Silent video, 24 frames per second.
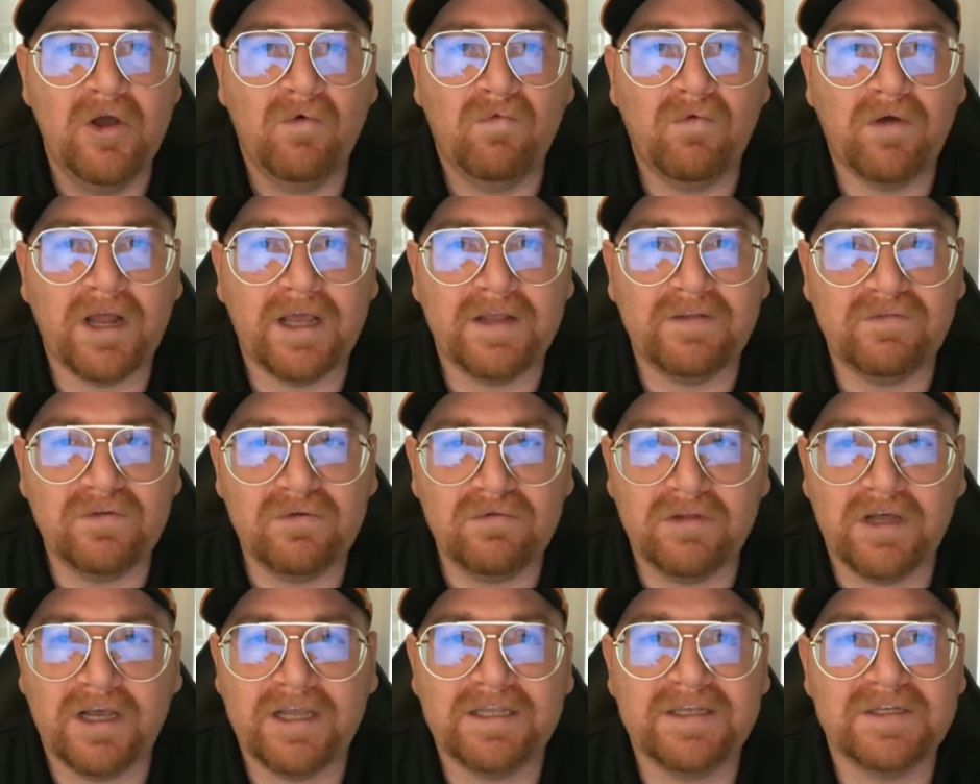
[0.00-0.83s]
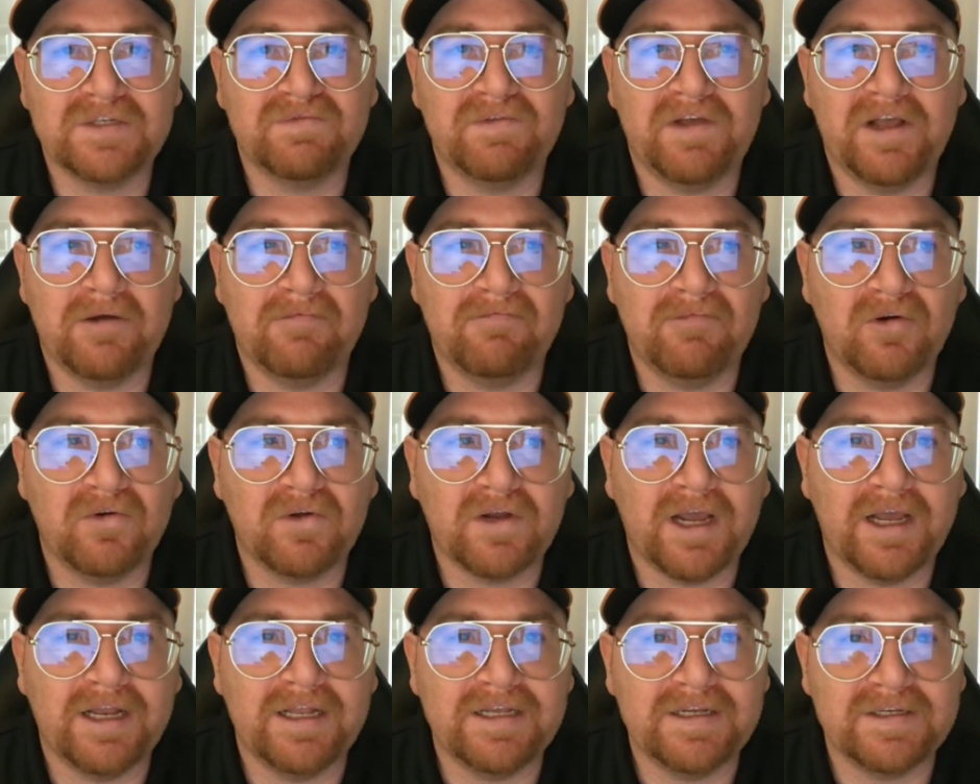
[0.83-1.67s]
What I do like is Vanderbilt
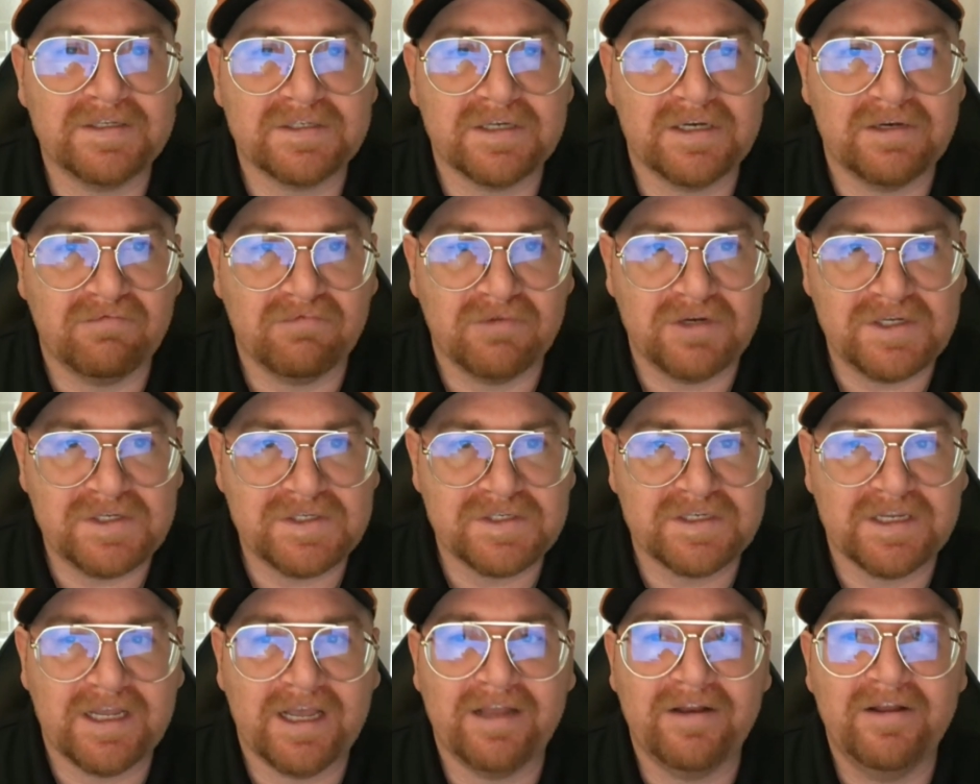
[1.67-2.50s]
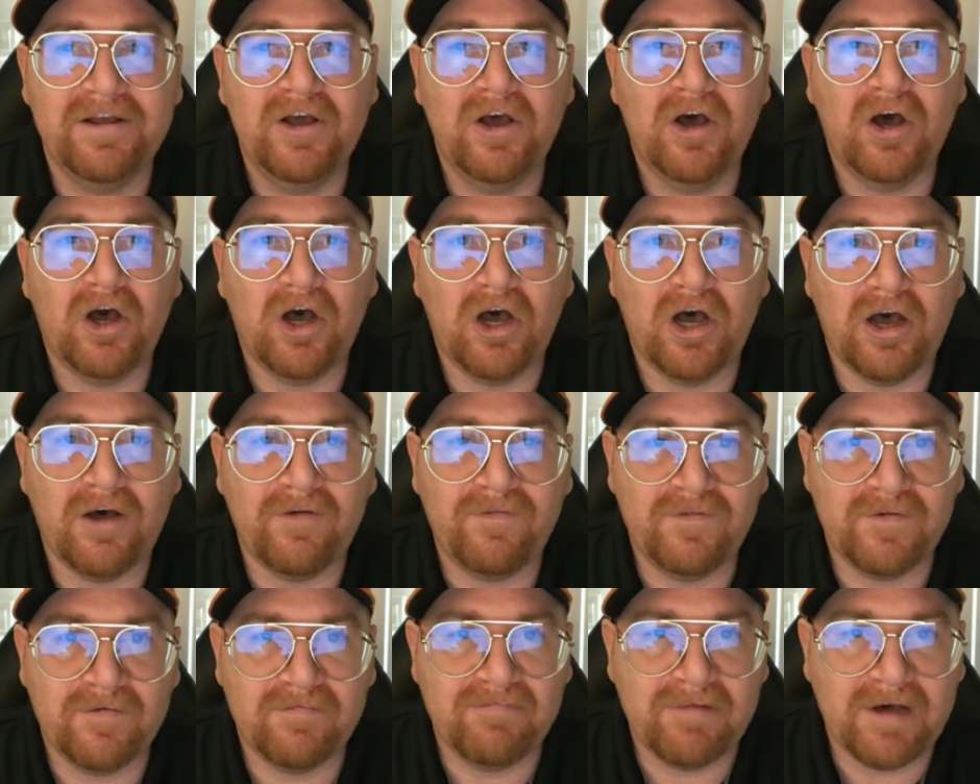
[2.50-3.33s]
kind of gets a reset
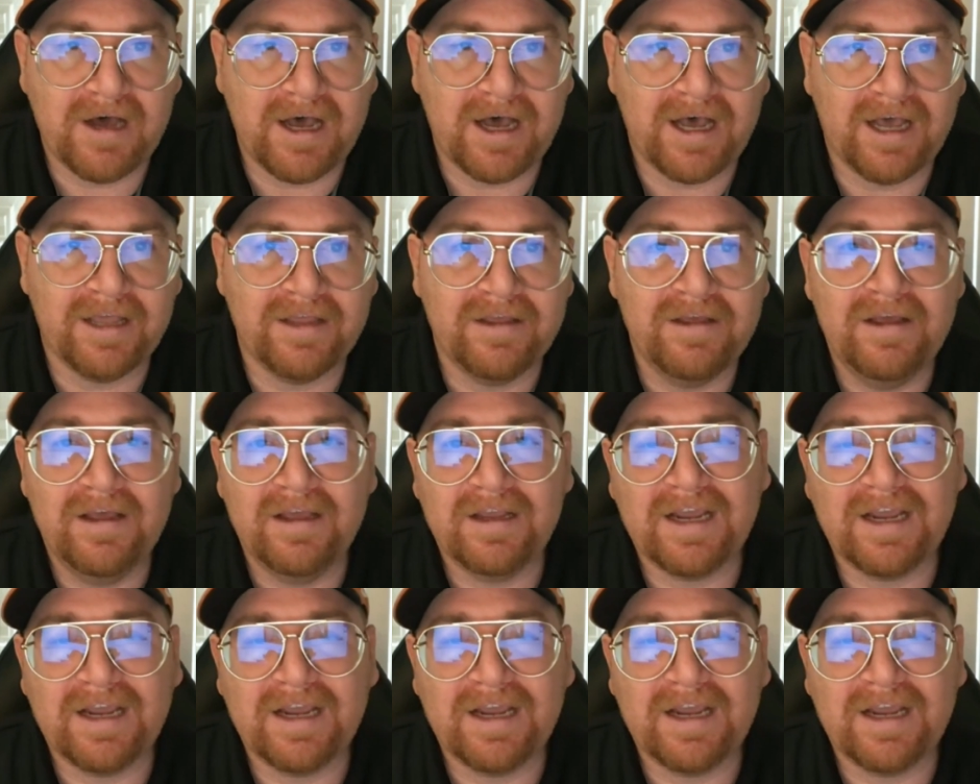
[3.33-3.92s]
off a bye.